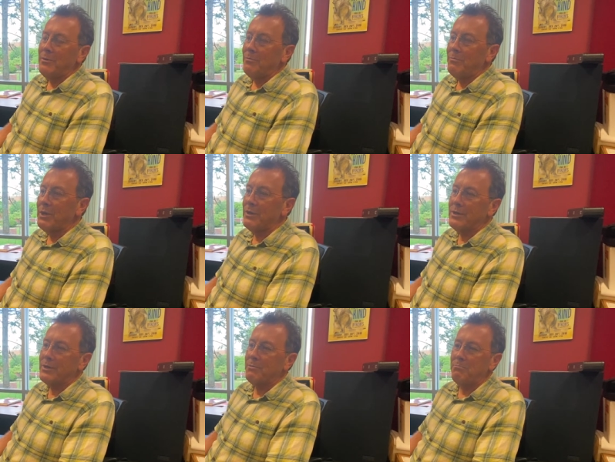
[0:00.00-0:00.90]

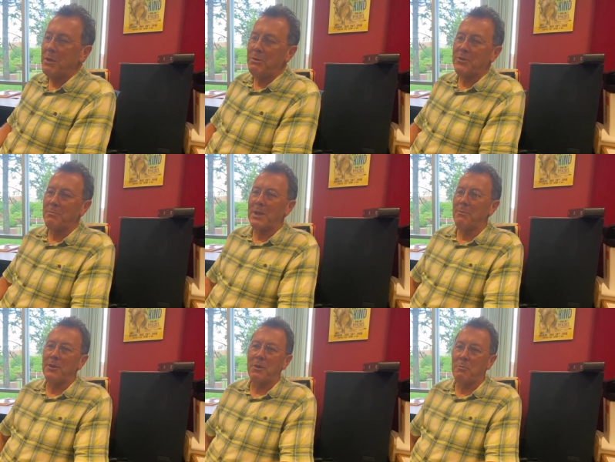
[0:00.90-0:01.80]
because maybe sometimes
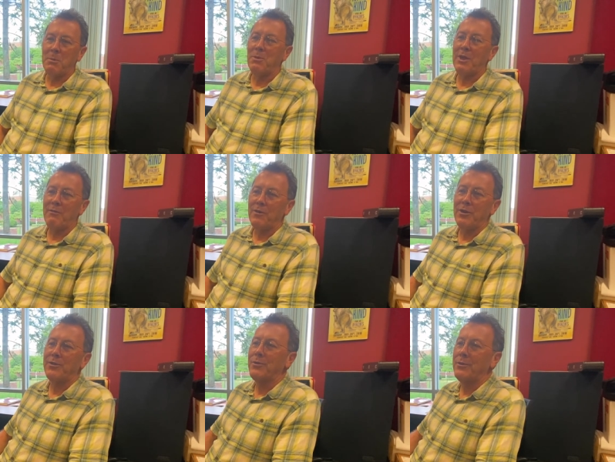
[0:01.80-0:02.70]
I remember that very
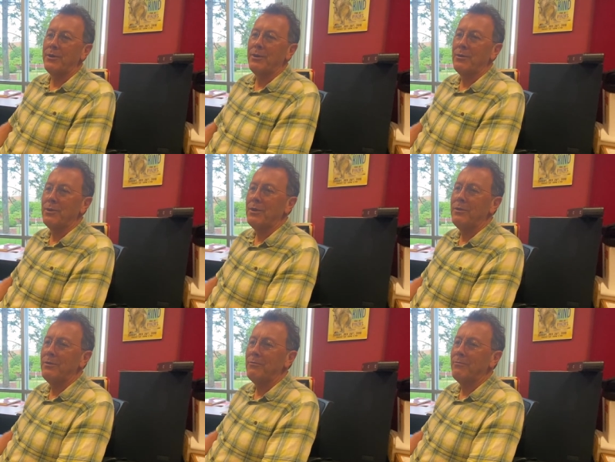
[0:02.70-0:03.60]
story
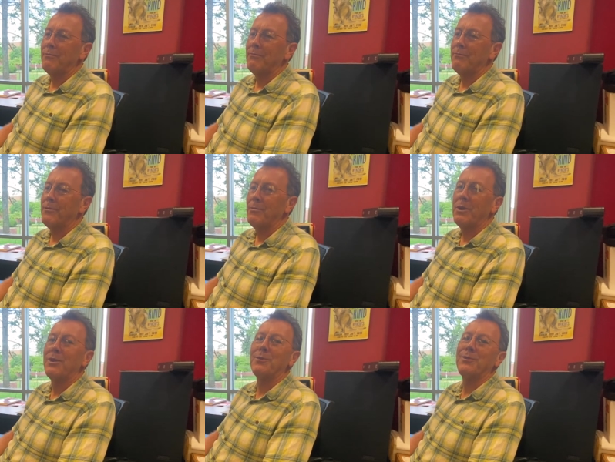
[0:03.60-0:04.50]
only from the
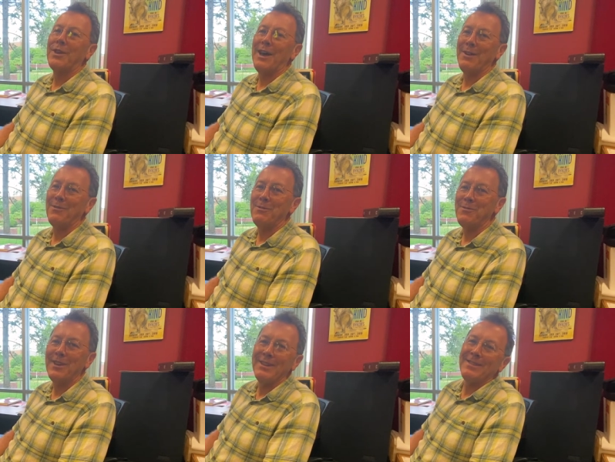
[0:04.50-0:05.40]
other side of the
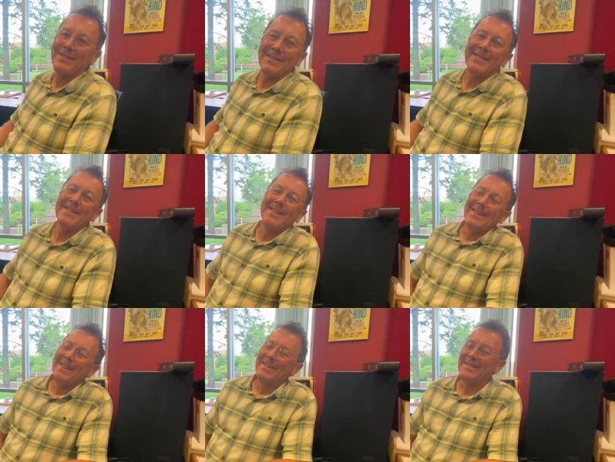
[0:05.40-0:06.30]
fence.
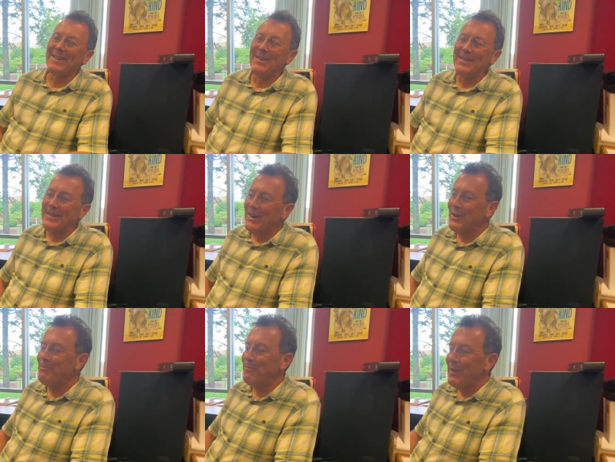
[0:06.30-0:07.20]
So,
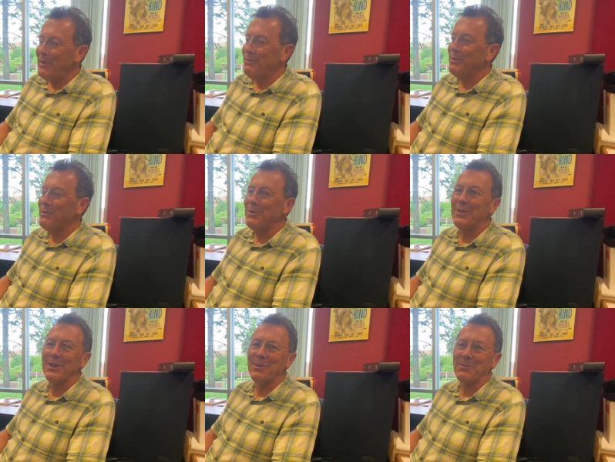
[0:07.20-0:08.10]
um, and you learn
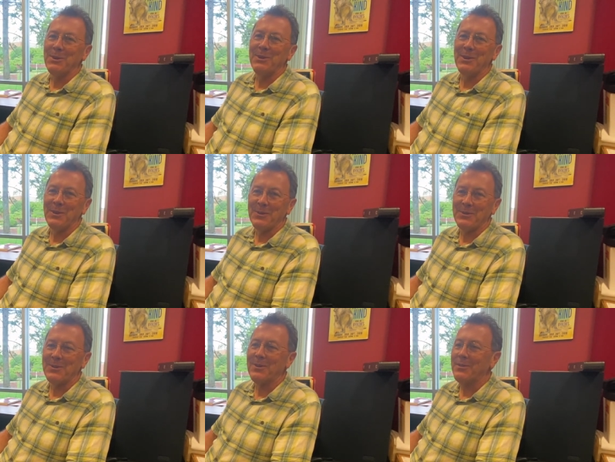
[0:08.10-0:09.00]
things when you hear those
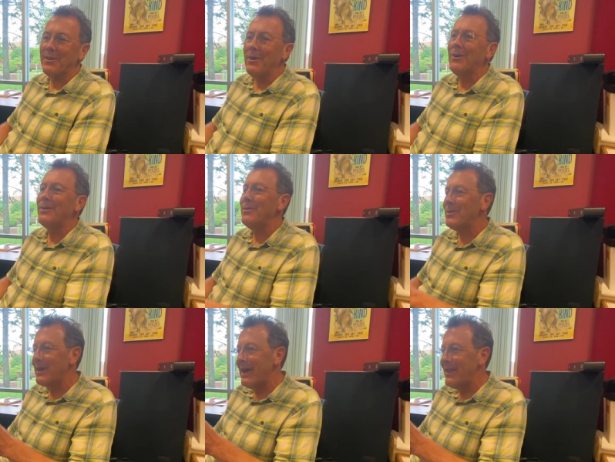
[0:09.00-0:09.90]
stories. Oh, you're the
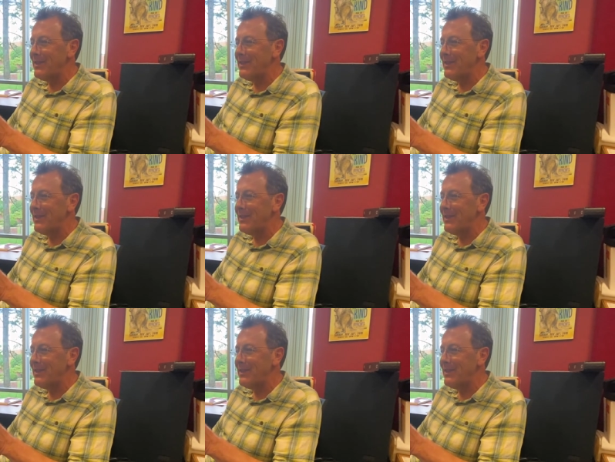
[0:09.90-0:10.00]
guy that